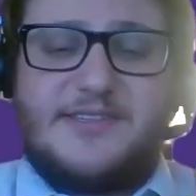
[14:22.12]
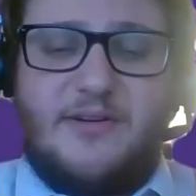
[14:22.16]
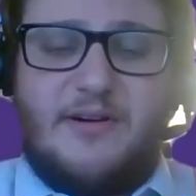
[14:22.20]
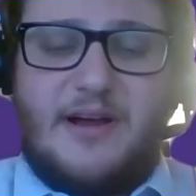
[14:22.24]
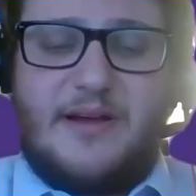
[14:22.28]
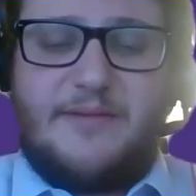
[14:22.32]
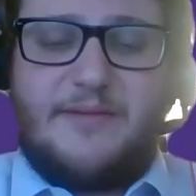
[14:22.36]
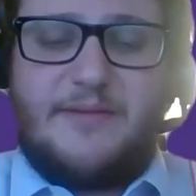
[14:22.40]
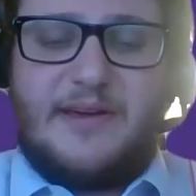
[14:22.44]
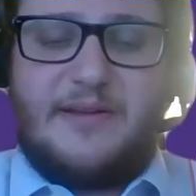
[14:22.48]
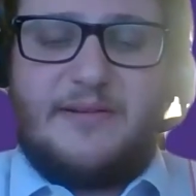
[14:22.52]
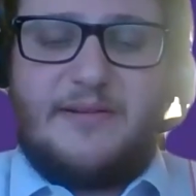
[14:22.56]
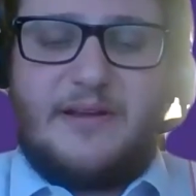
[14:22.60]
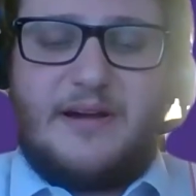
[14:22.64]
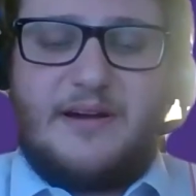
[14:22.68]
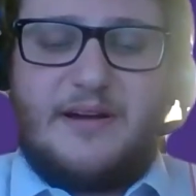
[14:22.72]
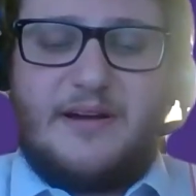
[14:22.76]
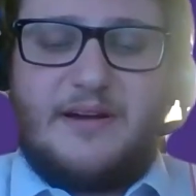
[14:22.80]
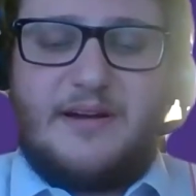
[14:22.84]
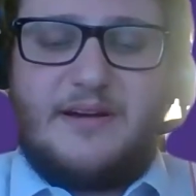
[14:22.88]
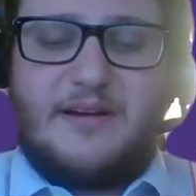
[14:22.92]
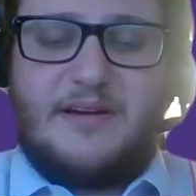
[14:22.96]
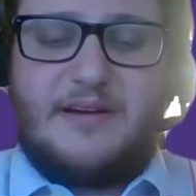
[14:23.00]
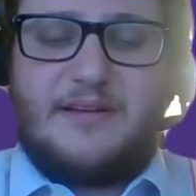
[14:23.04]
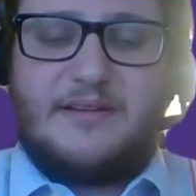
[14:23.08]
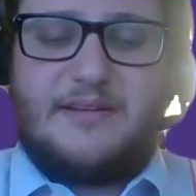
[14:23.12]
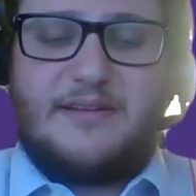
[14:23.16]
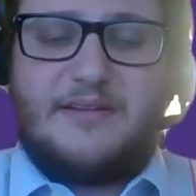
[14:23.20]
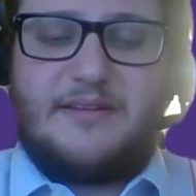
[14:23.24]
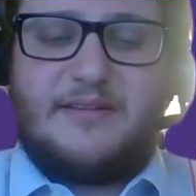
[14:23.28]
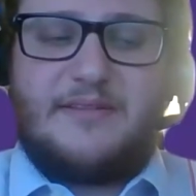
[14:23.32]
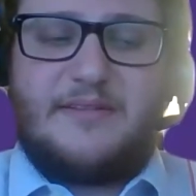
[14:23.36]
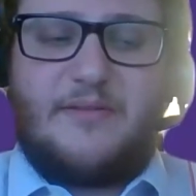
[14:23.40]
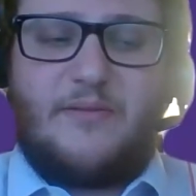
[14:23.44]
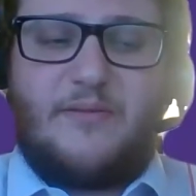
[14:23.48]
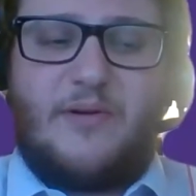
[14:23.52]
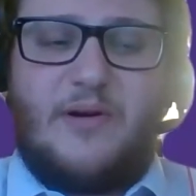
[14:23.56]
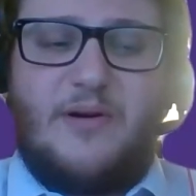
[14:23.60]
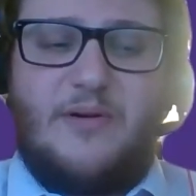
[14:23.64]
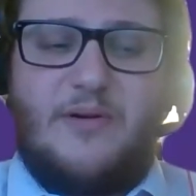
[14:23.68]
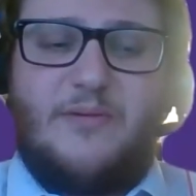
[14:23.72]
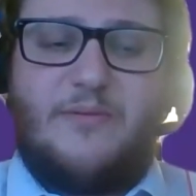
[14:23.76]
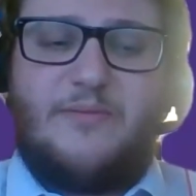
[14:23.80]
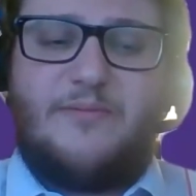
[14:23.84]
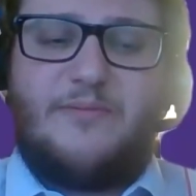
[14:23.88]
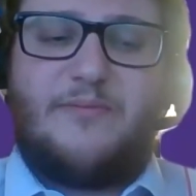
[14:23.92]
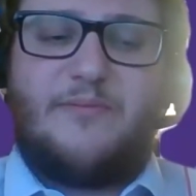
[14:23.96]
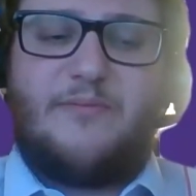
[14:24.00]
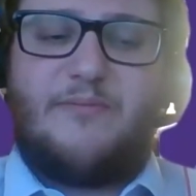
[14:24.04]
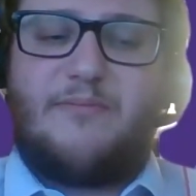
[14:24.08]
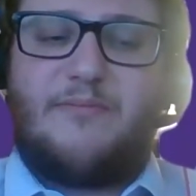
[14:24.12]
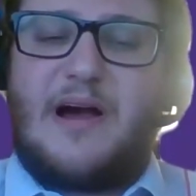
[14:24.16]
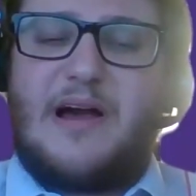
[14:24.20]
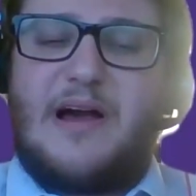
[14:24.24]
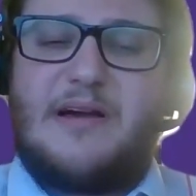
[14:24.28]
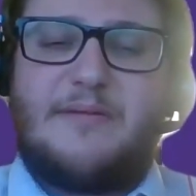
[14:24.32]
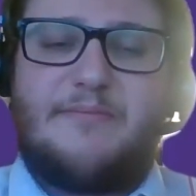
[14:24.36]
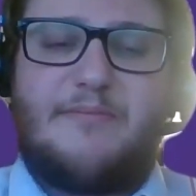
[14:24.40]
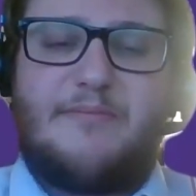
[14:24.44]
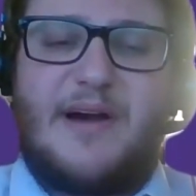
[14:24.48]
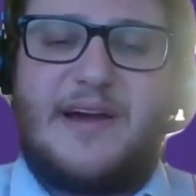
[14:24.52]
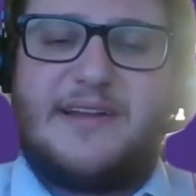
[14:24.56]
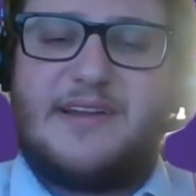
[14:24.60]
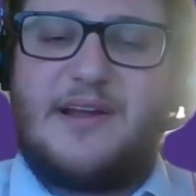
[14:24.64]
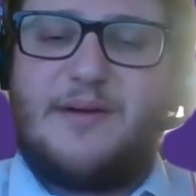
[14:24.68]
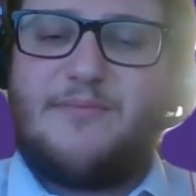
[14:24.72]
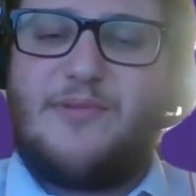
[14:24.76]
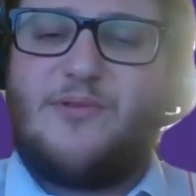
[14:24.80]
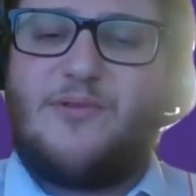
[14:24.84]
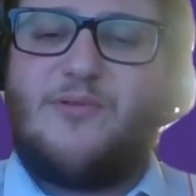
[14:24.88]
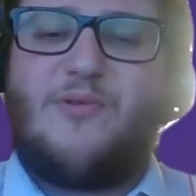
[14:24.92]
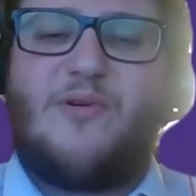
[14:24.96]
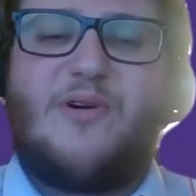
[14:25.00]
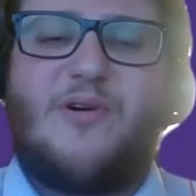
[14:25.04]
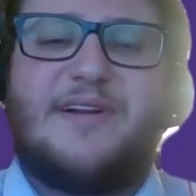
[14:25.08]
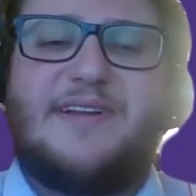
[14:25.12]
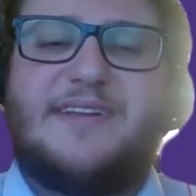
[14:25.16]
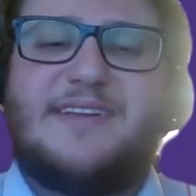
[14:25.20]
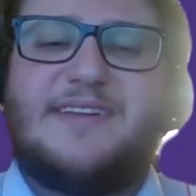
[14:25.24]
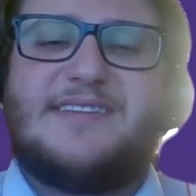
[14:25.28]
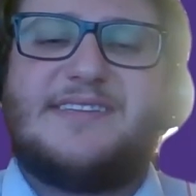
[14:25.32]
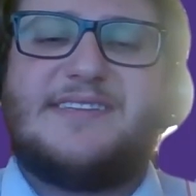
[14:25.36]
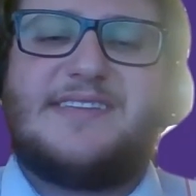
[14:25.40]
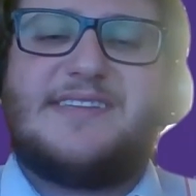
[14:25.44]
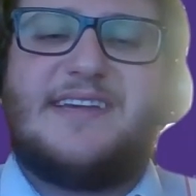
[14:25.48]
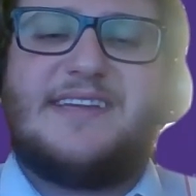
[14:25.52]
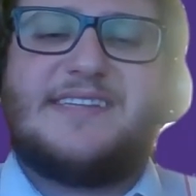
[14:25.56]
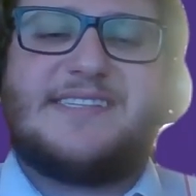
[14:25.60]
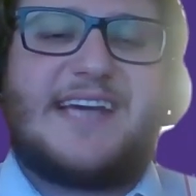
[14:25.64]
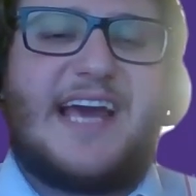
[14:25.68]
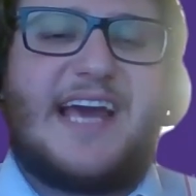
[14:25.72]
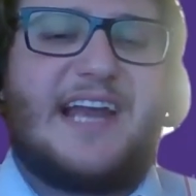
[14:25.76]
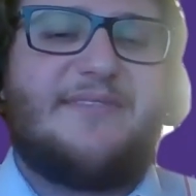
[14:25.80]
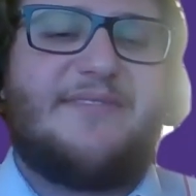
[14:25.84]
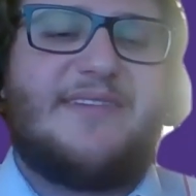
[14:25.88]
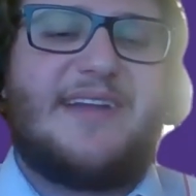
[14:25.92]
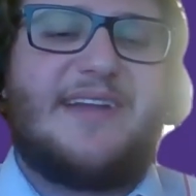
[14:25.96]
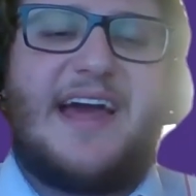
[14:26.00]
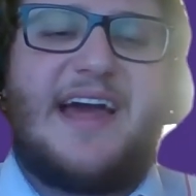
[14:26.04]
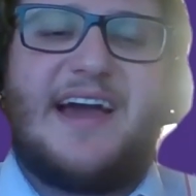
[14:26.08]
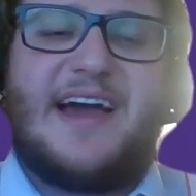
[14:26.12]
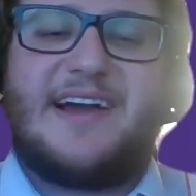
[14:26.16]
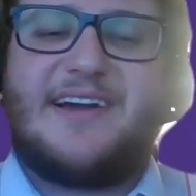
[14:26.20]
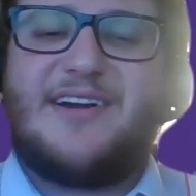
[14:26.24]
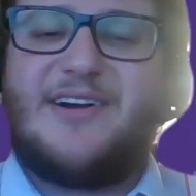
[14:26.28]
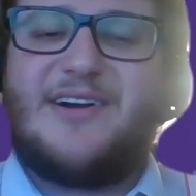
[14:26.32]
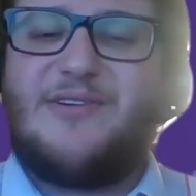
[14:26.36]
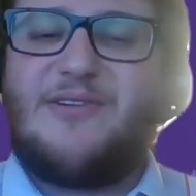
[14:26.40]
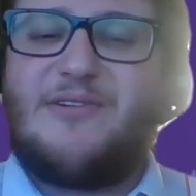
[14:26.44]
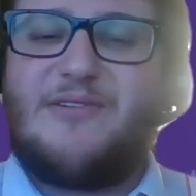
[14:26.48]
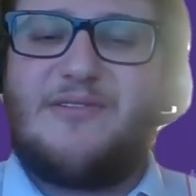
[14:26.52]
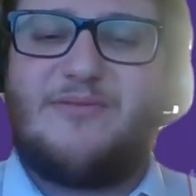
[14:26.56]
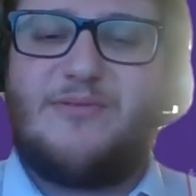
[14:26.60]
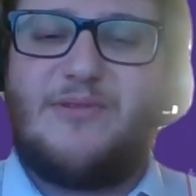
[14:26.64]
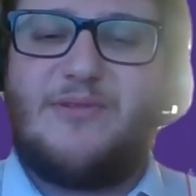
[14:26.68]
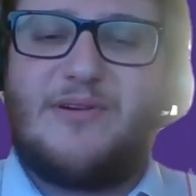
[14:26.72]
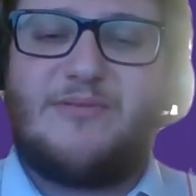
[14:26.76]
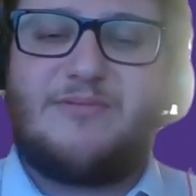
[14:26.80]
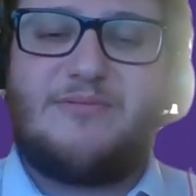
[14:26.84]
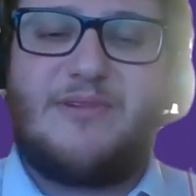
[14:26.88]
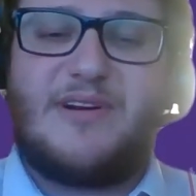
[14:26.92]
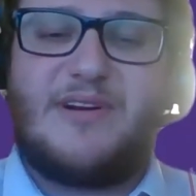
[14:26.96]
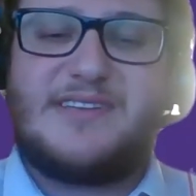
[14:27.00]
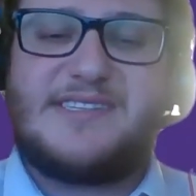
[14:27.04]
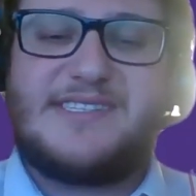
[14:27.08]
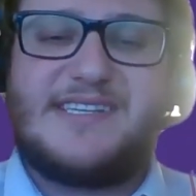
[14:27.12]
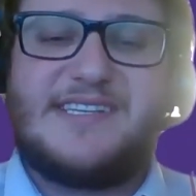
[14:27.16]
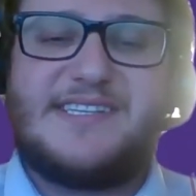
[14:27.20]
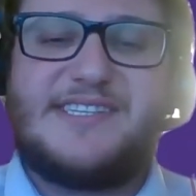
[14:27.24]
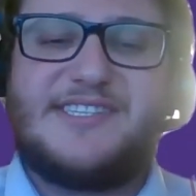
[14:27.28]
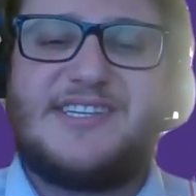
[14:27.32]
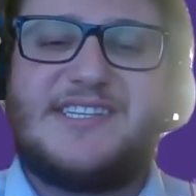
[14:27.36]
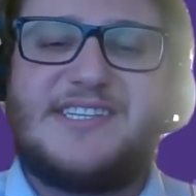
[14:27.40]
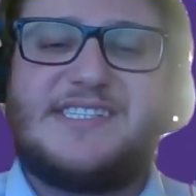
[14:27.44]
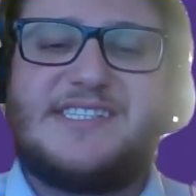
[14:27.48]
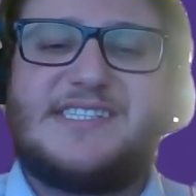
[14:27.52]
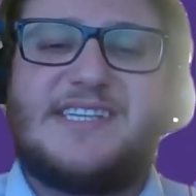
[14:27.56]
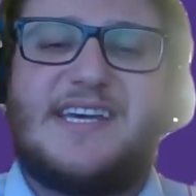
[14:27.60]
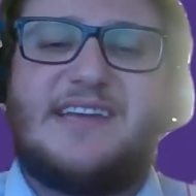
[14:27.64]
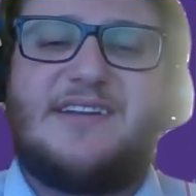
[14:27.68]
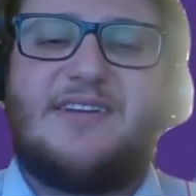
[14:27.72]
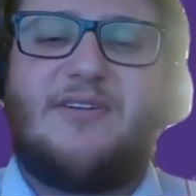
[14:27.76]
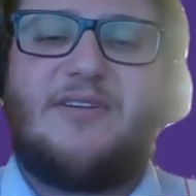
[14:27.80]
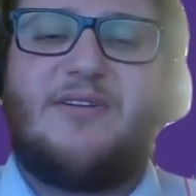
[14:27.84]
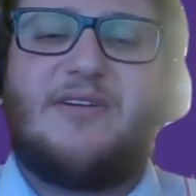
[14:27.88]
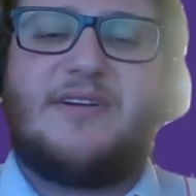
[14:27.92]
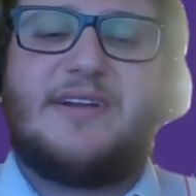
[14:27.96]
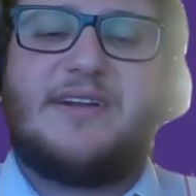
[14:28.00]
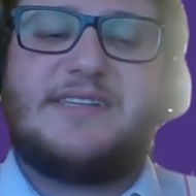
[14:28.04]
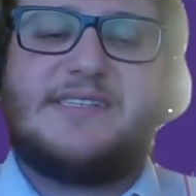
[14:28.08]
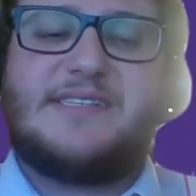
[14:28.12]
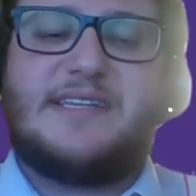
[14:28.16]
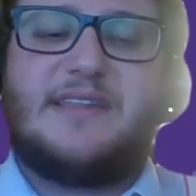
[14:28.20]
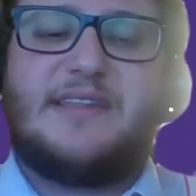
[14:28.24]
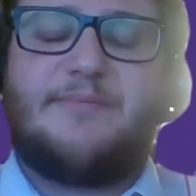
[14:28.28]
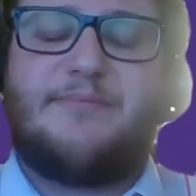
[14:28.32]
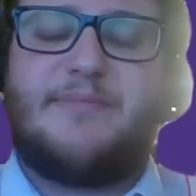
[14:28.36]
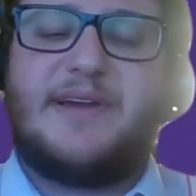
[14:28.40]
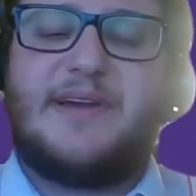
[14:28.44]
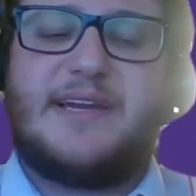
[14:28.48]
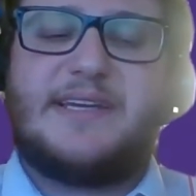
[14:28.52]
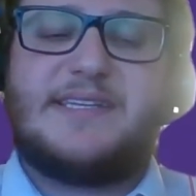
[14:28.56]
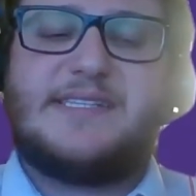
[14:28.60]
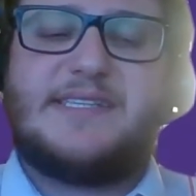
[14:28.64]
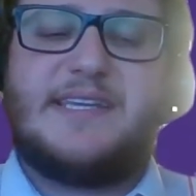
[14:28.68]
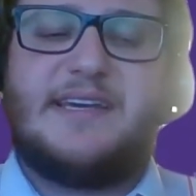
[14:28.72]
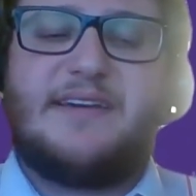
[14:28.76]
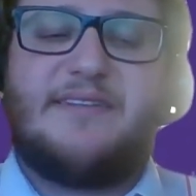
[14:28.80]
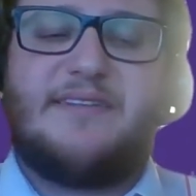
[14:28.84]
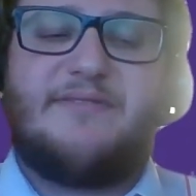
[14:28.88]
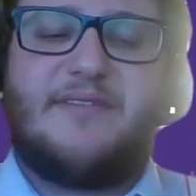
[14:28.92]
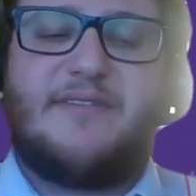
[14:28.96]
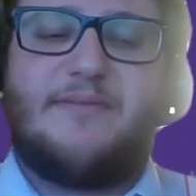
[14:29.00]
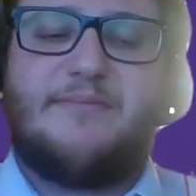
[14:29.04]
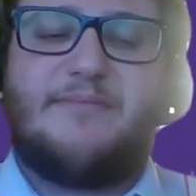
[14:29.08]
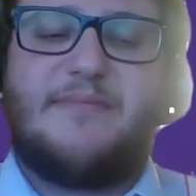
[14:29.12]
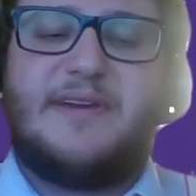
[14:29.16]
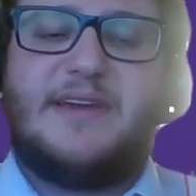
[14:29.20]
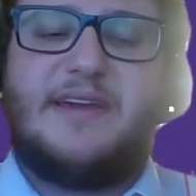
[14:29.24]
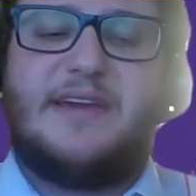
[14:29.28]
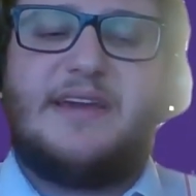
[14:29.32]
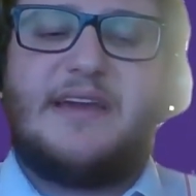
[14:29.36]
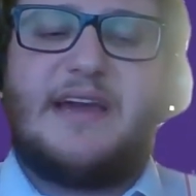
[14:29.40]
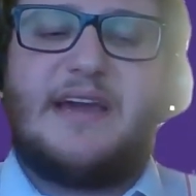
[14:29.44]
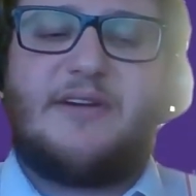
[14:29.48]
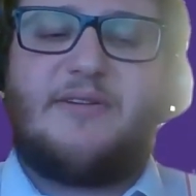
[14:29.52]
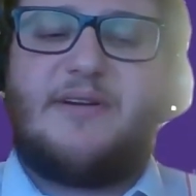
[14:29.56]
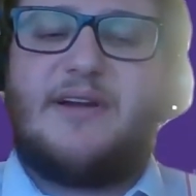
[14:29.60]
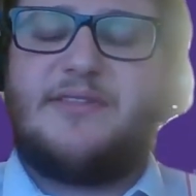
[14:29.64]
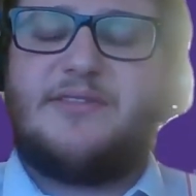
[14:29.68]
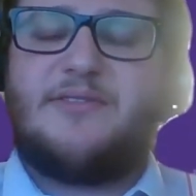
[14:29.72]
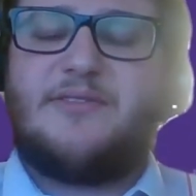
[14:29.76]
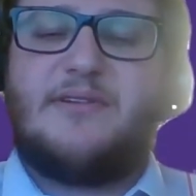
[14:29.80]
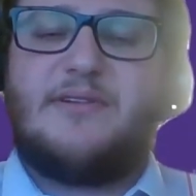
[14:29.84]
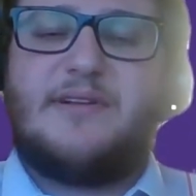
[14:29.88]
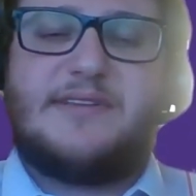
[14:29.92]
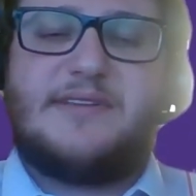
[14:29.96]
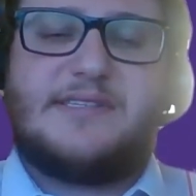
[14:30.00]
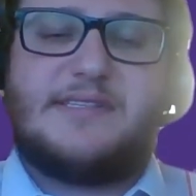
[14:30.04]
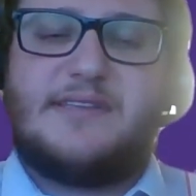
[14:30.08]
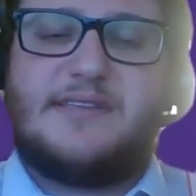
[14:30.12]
I mean, well, my number one is kind of an echo of what Rustin just said. Honestly, the biggest thing for me at Grant Thornton is